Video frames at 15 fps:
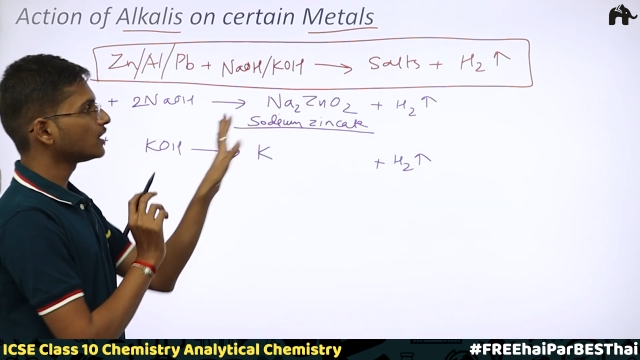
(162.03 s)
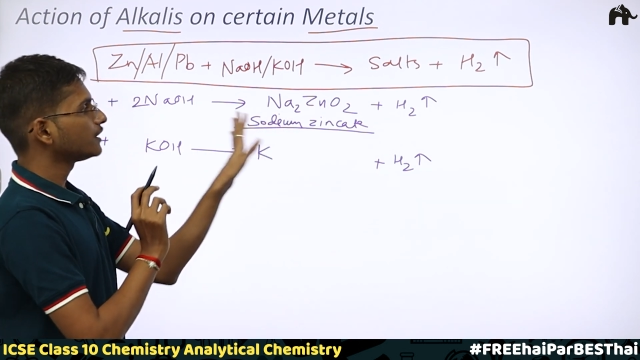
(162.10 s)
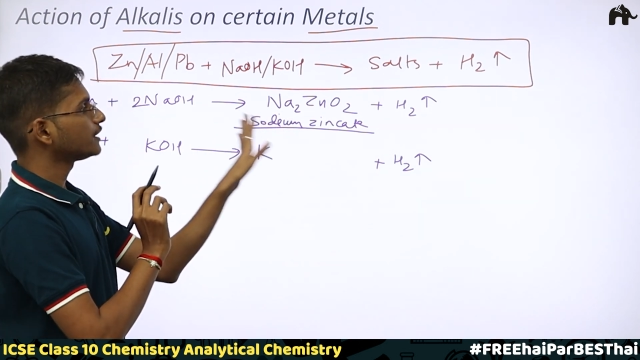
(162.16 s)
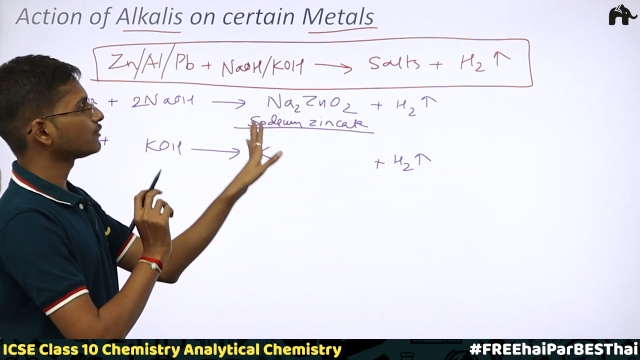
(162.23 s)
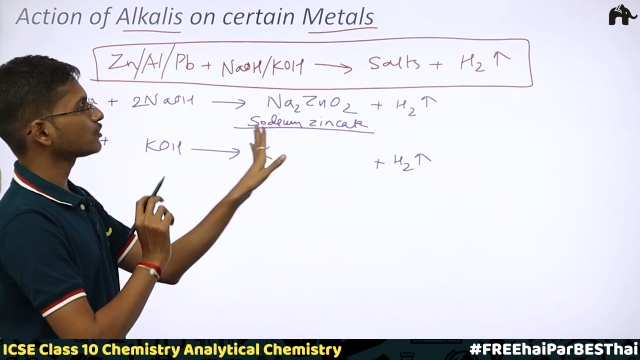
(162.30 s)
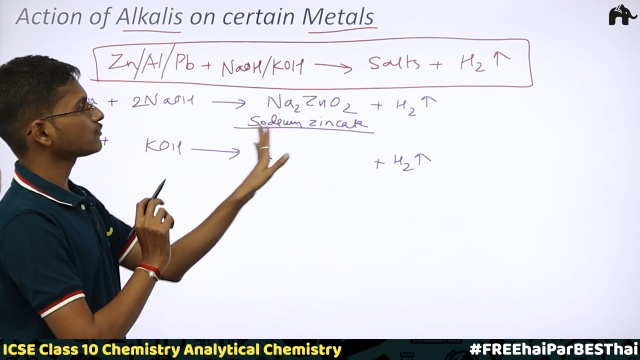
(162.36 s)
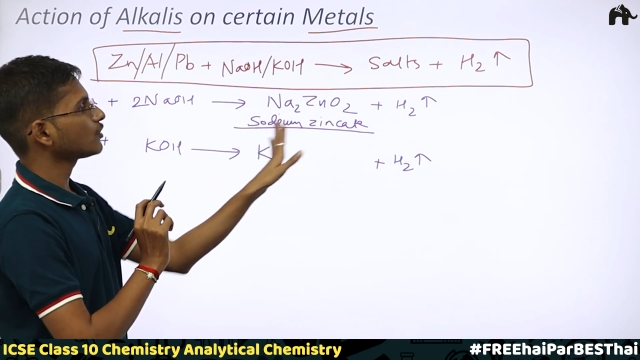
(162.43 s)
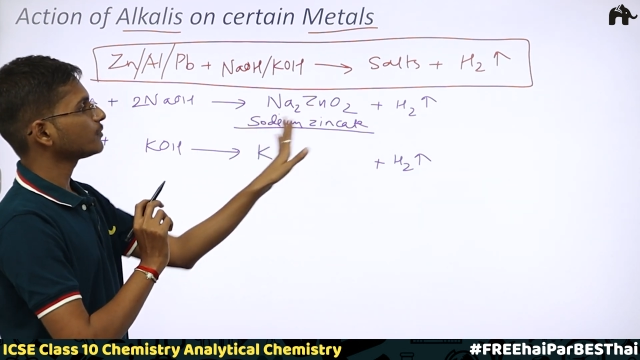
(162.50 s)

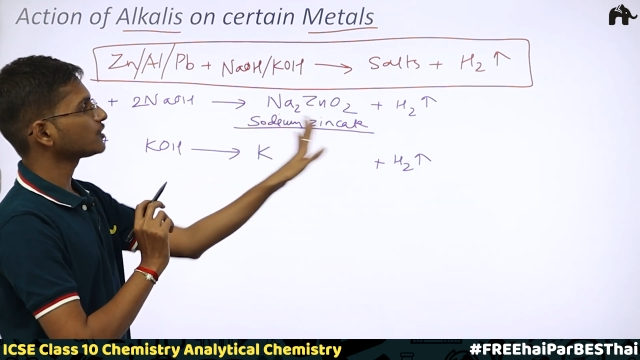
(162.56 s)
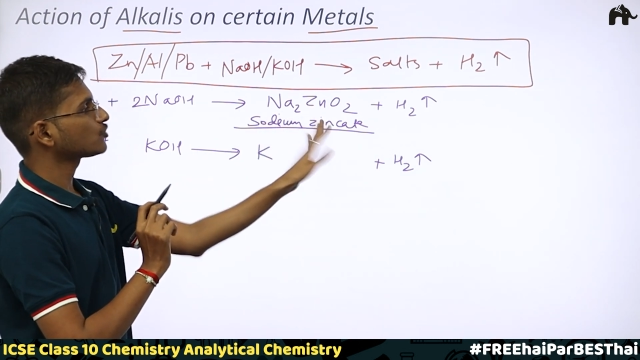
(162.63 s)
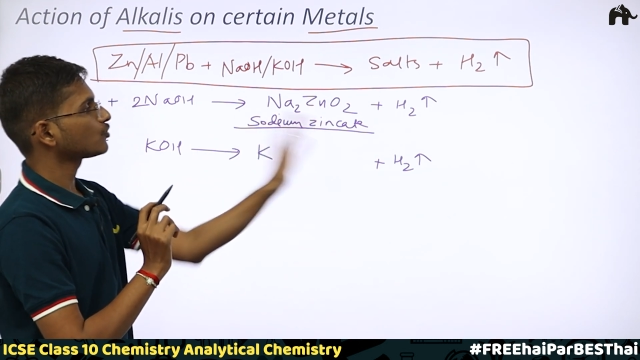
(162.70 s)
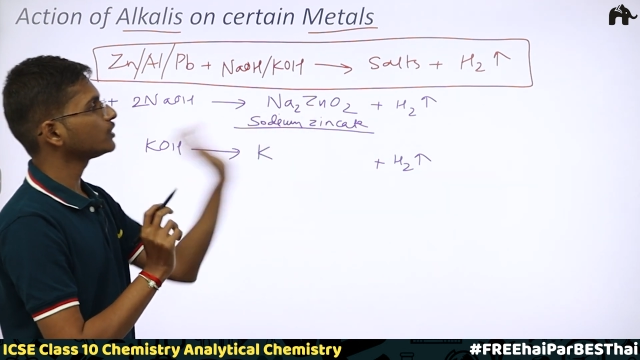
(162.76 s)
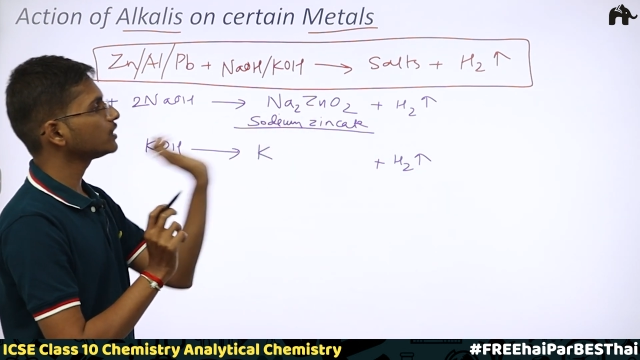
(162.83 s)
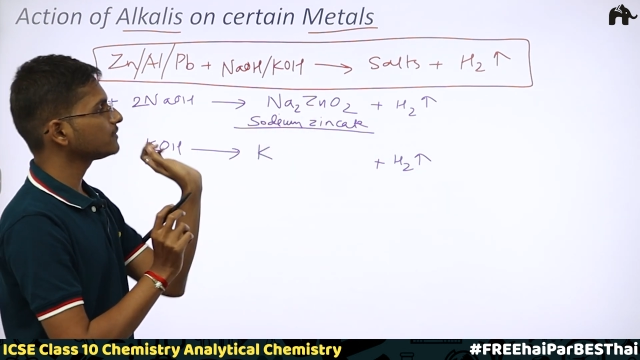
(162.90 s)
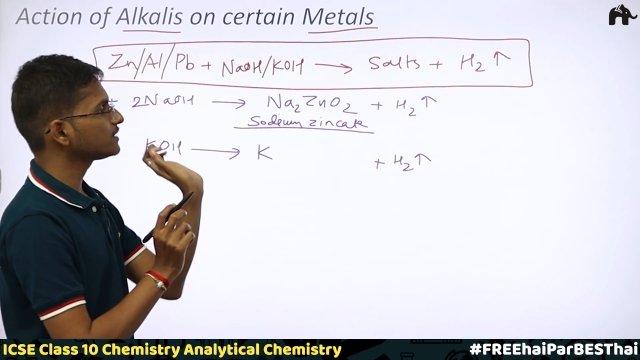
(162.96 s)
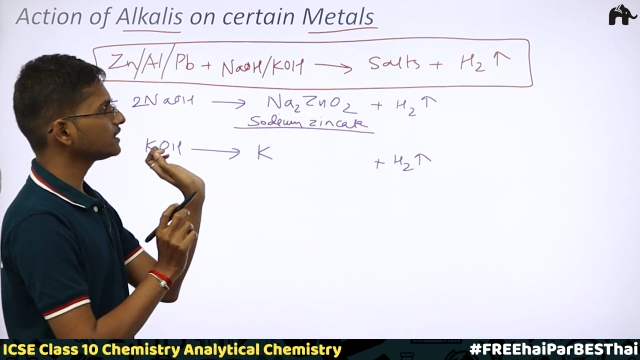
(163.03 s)
It was forming
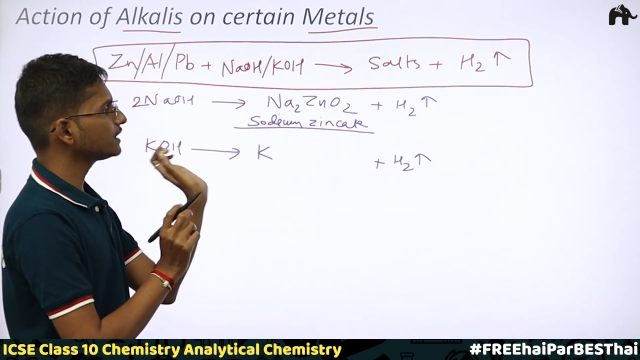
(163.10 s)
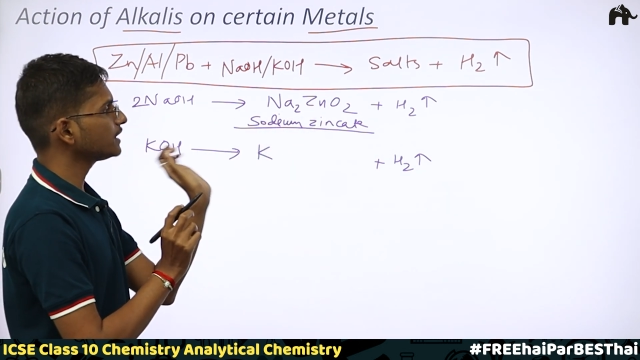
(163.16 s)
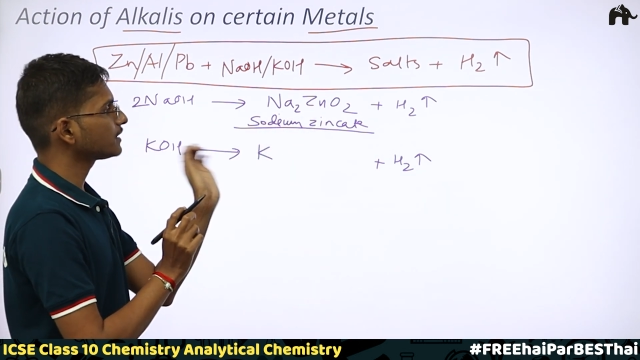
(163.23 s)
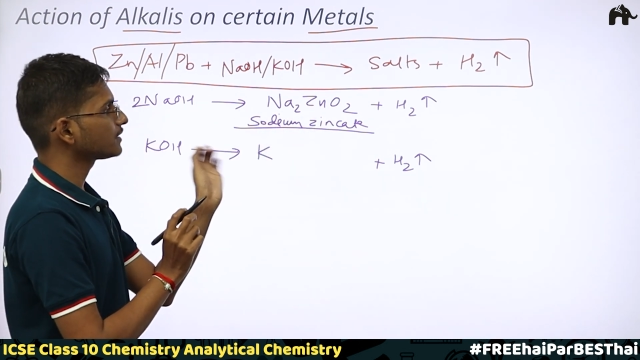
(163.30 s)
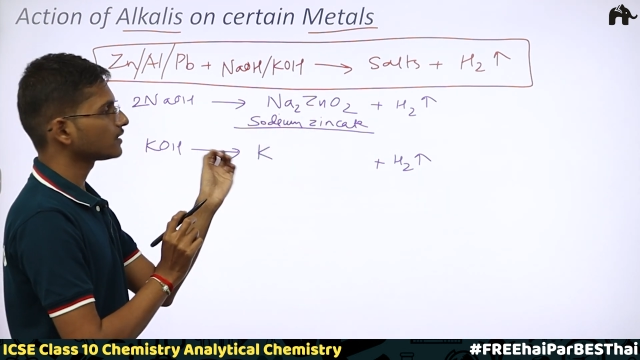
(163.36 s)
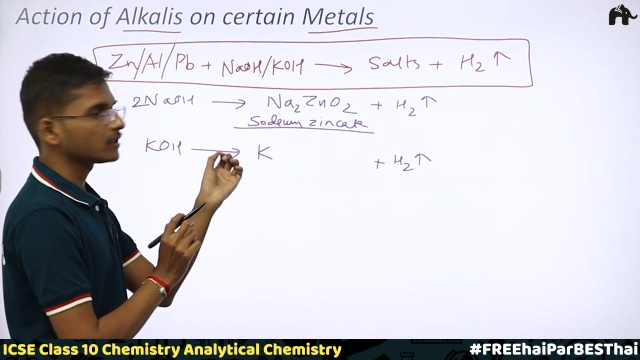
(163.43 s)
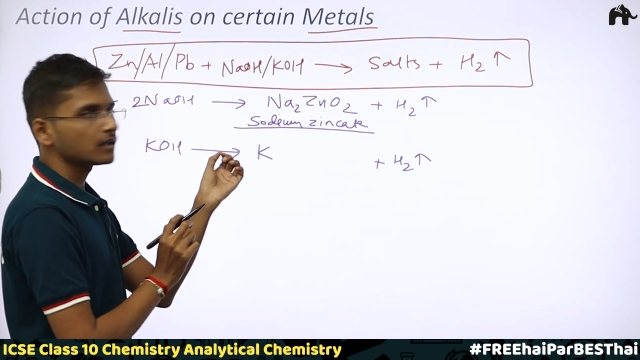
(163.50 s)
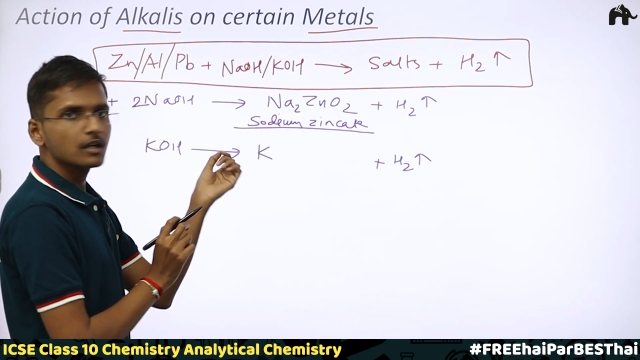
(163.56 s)
sodium zincate.